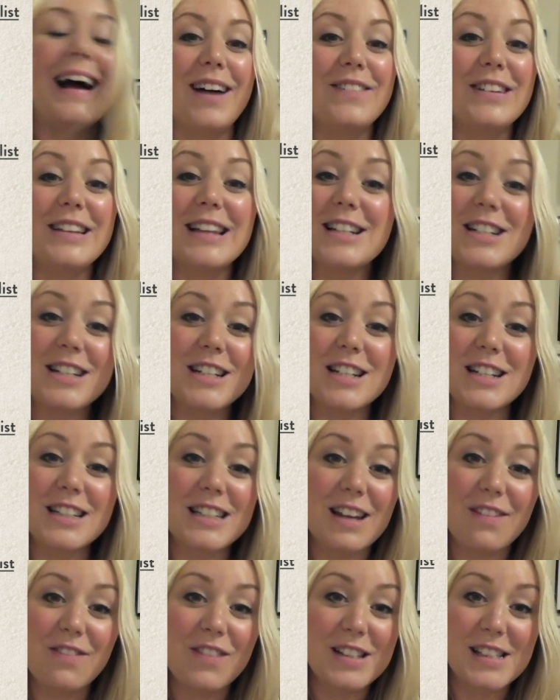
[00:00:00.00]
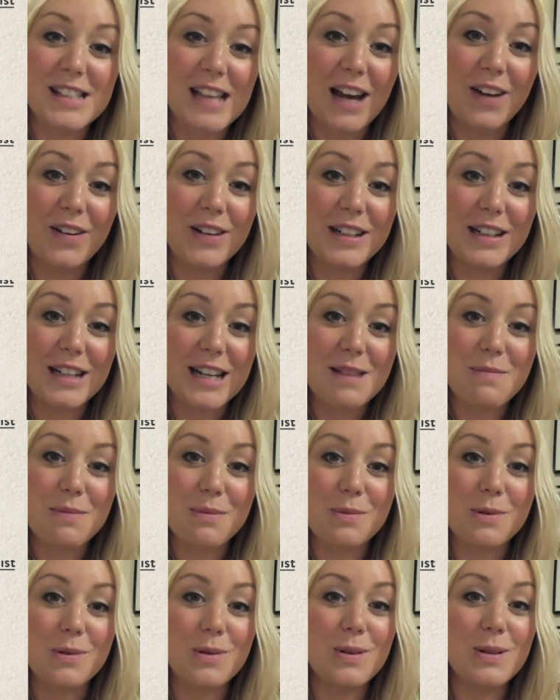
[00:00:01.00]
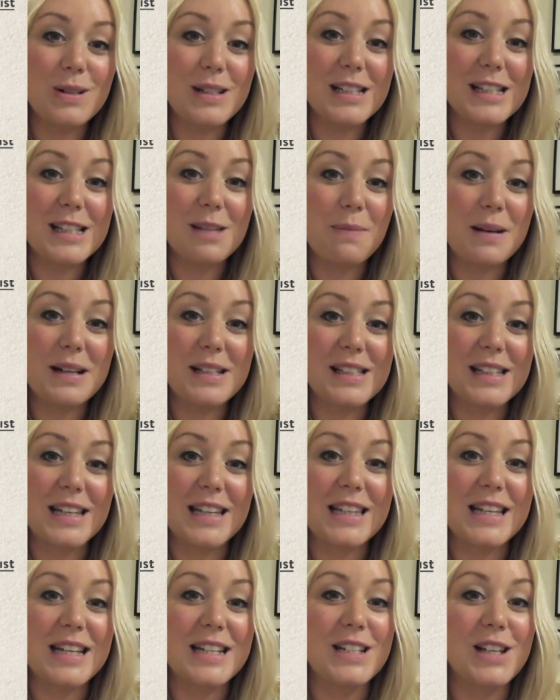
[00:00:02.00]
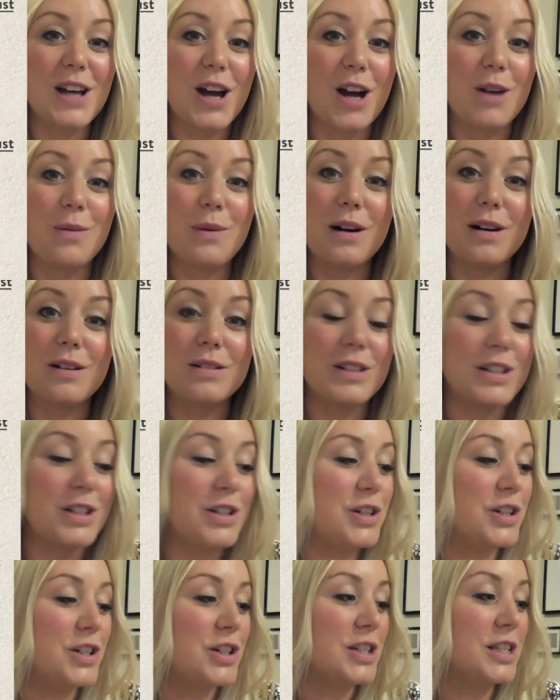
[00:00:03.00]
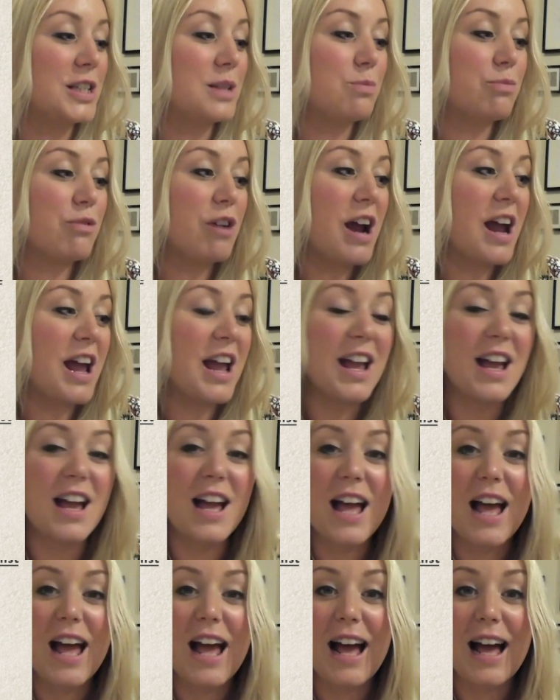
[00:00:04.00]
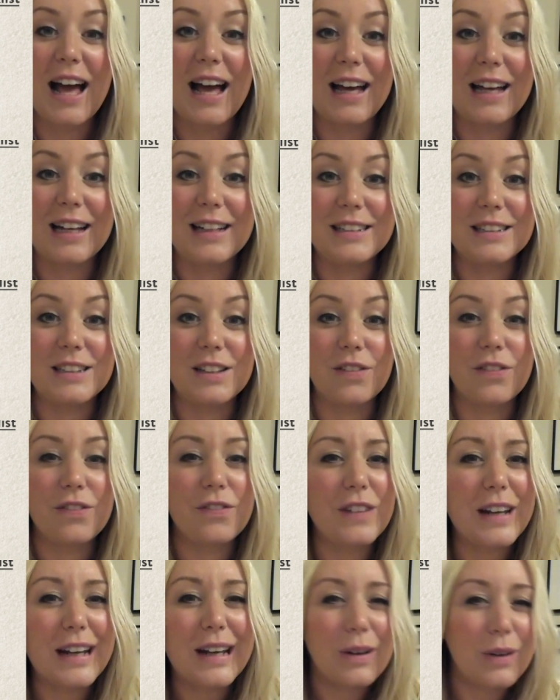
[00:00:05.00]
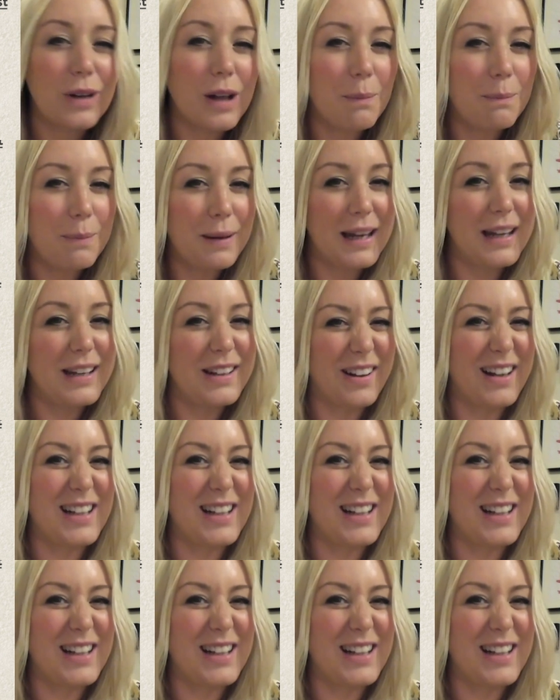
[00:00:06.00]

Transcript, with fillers: I think they should just give this out in labour it's the best thing in the entire world and you can just spray and feel a bit